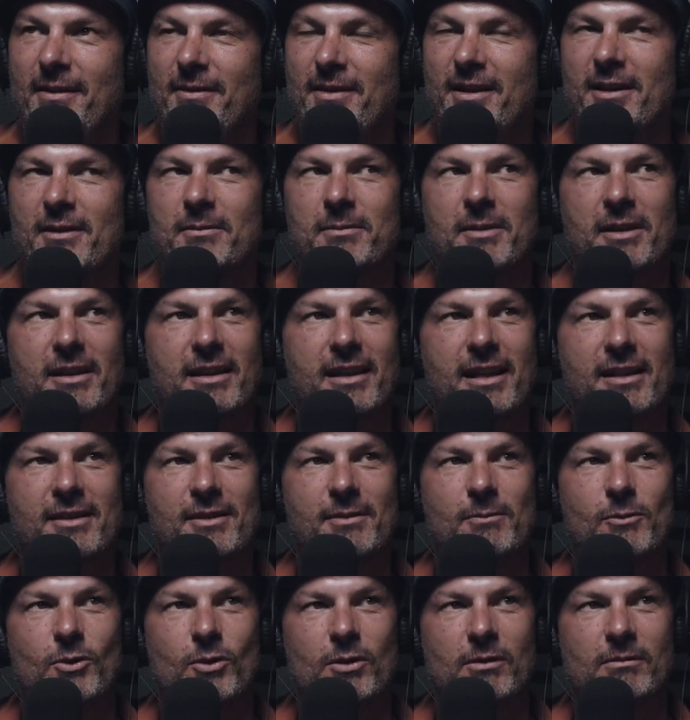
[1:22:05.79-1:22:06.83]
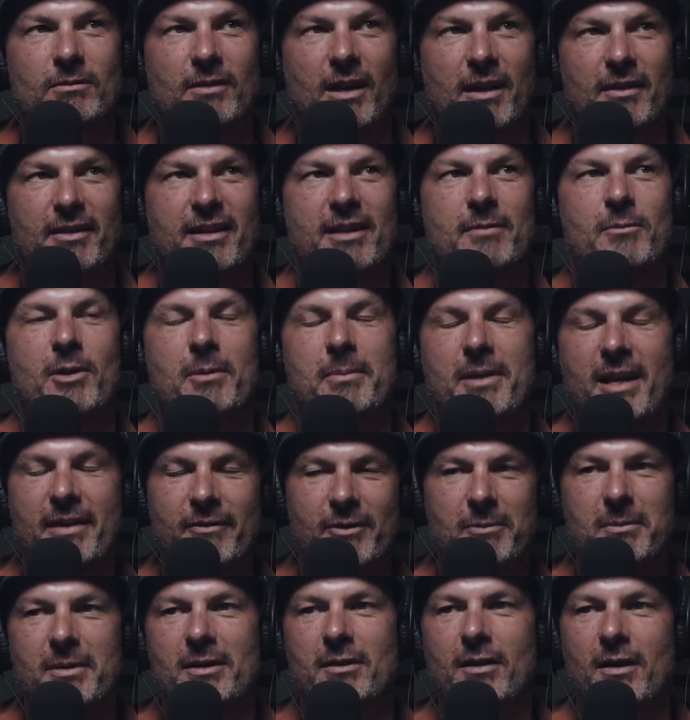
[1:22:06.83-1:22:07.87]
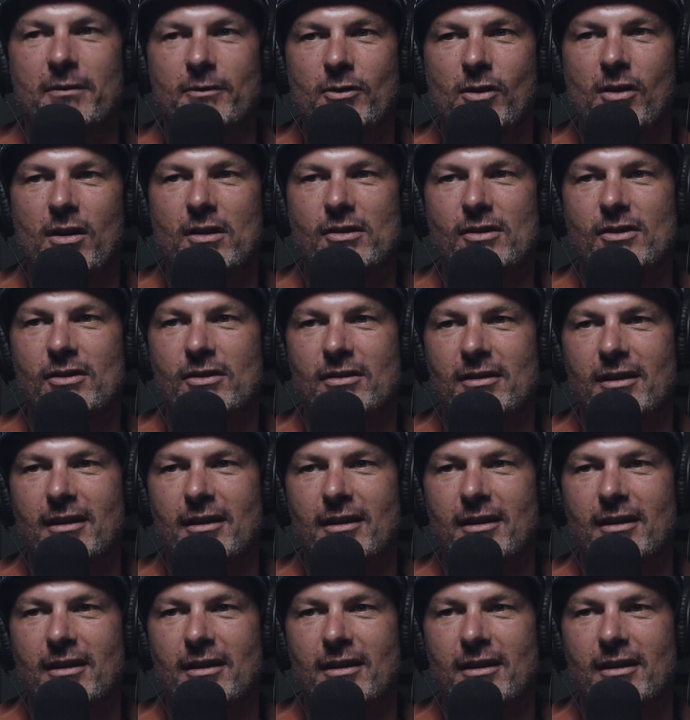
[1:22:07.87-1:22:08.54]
I think I'm going to get some more. I think I might be having a midlife crisis.